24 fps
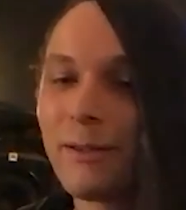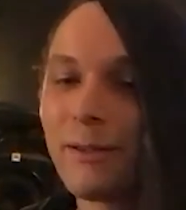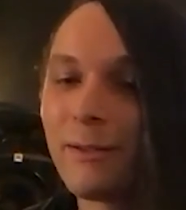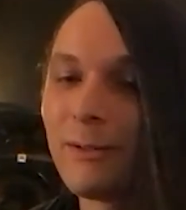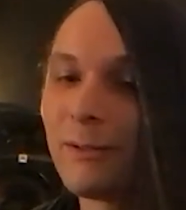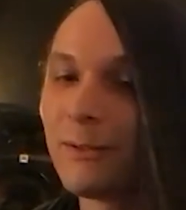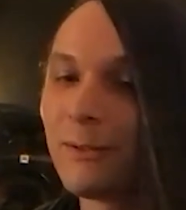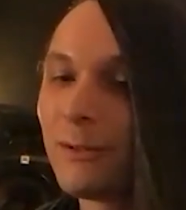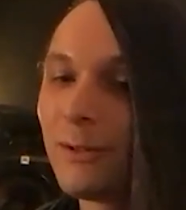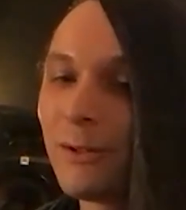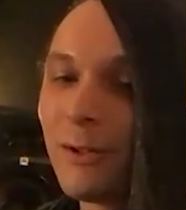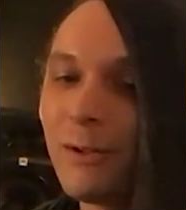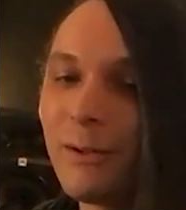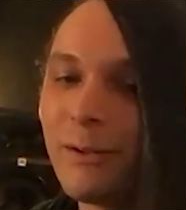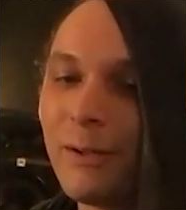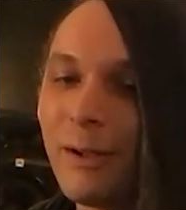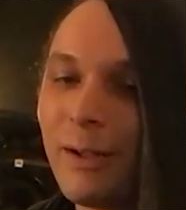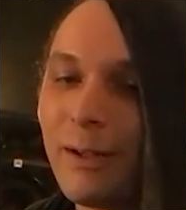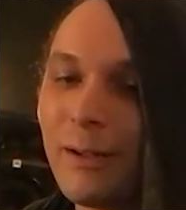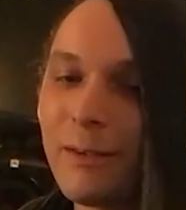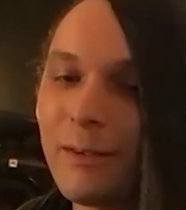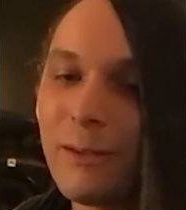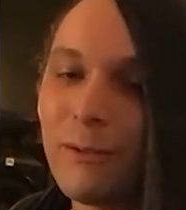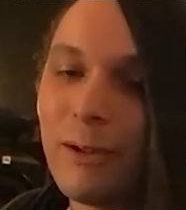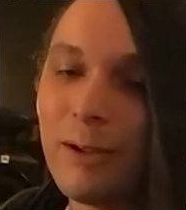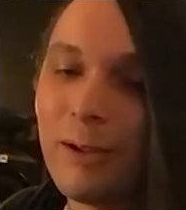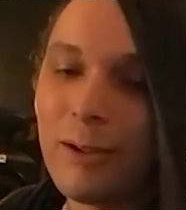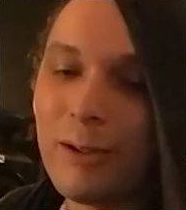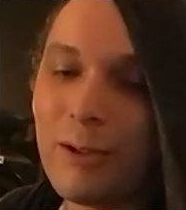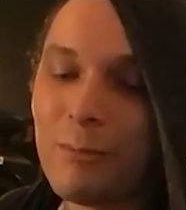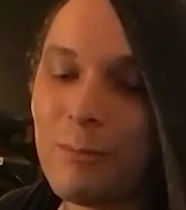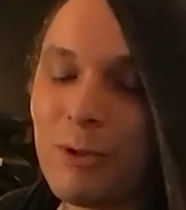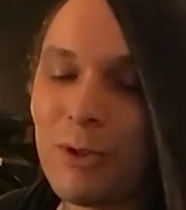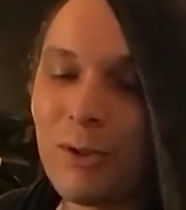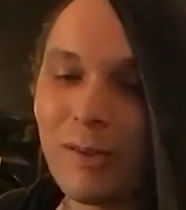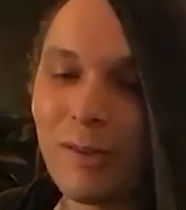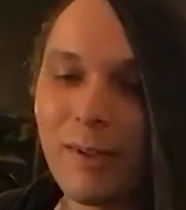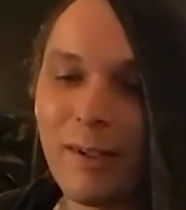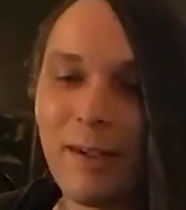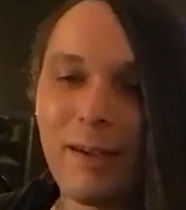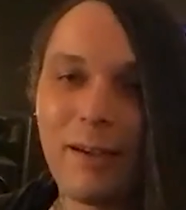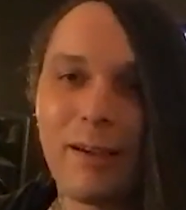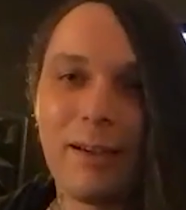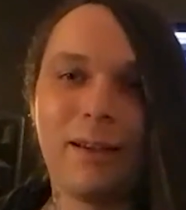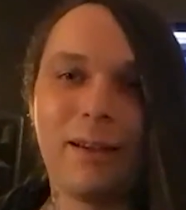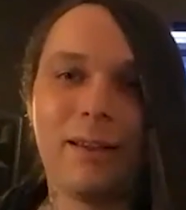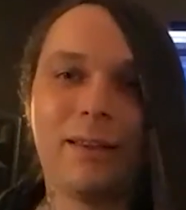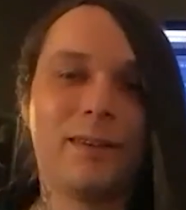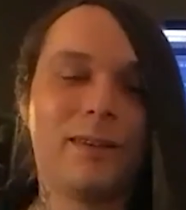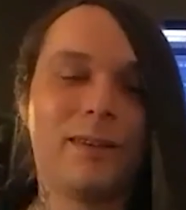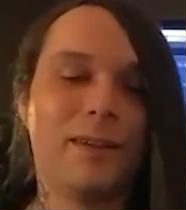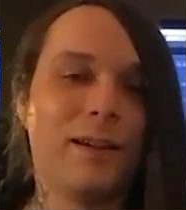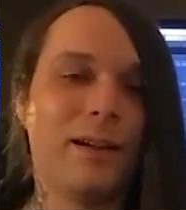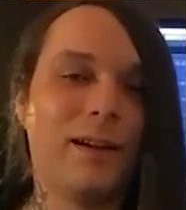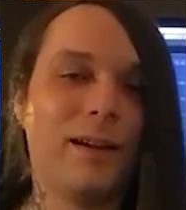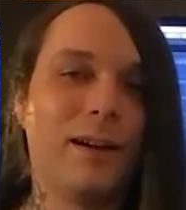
doing new music and